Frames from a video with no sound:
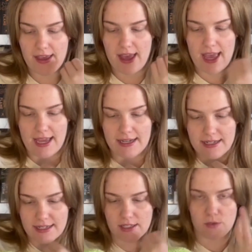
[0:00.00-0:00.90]
head
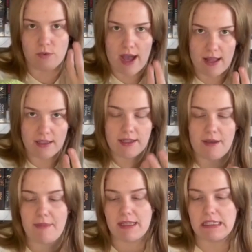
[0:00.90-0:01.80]
as well, like
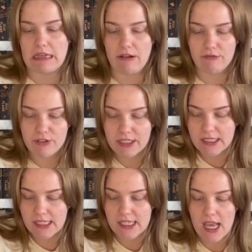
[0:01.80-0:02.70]
my
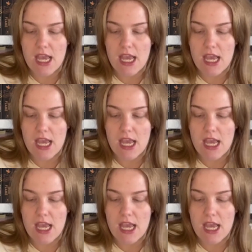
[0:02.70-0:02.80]
circumference.